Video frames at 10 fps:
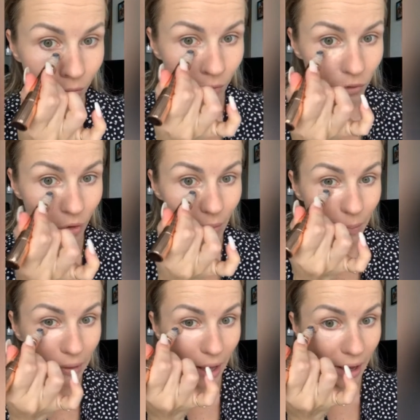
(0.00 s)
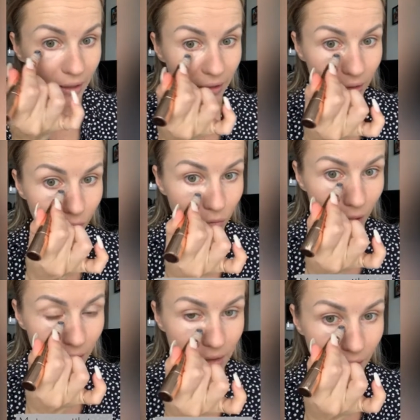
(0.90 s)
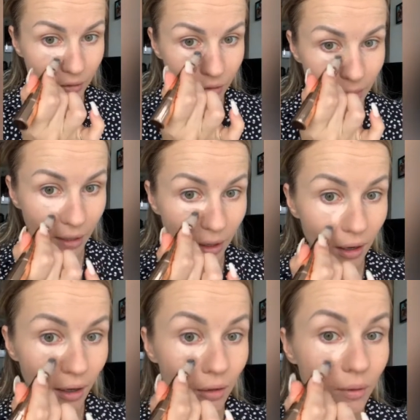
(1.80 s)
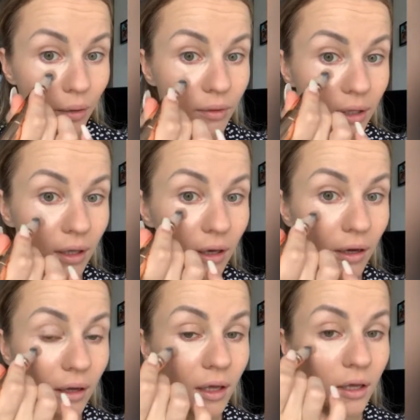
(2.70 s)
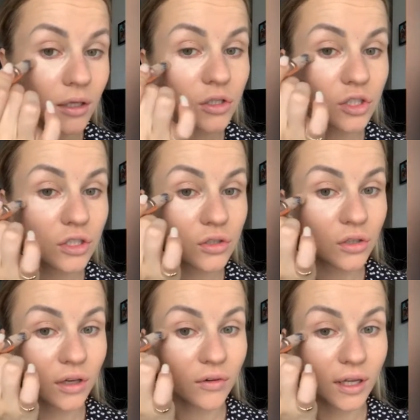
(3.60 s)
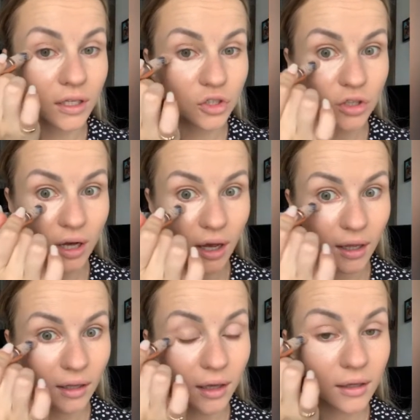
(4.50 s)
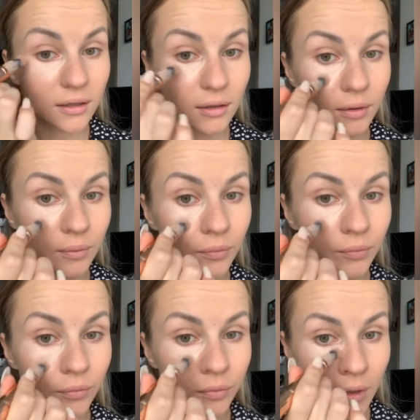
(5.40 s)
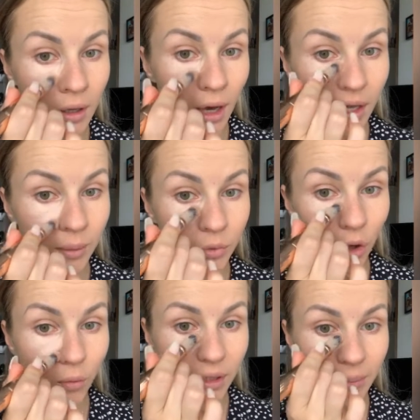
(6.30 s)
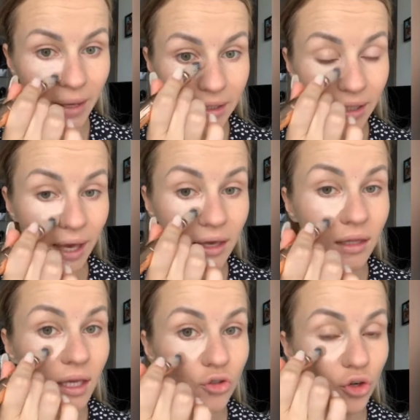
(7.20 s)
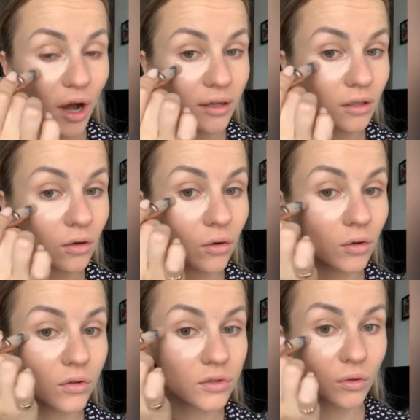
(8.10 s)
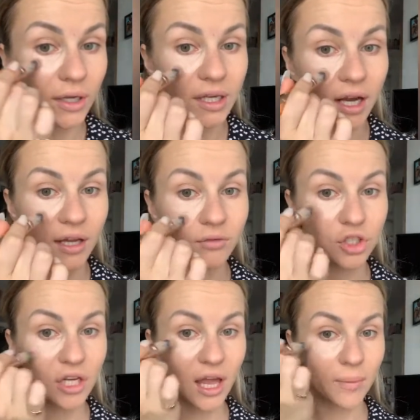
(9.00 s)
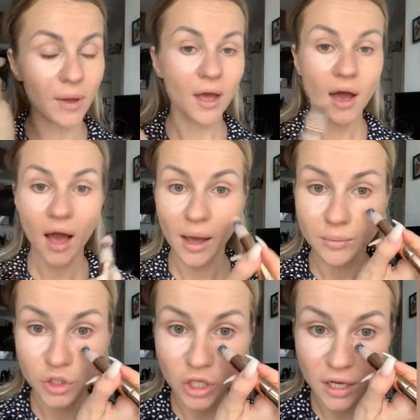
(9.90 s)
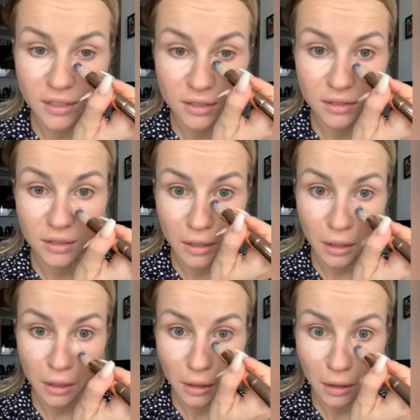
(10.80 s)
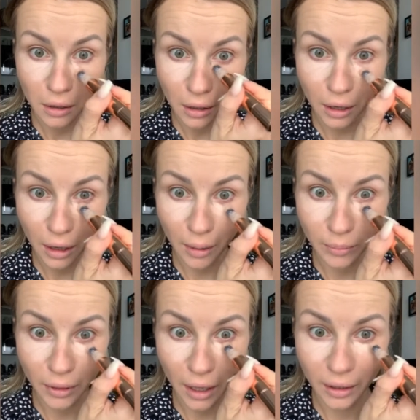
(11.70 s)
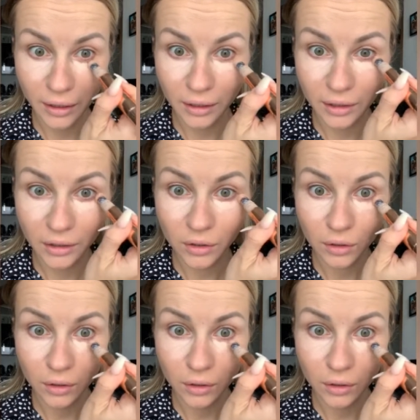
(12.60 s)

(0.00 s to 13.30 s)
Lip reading: So I'm applying right under my eye around here, just to give an extra highlight. And I'm not really making any triangles or any kind of shape. I'm just applying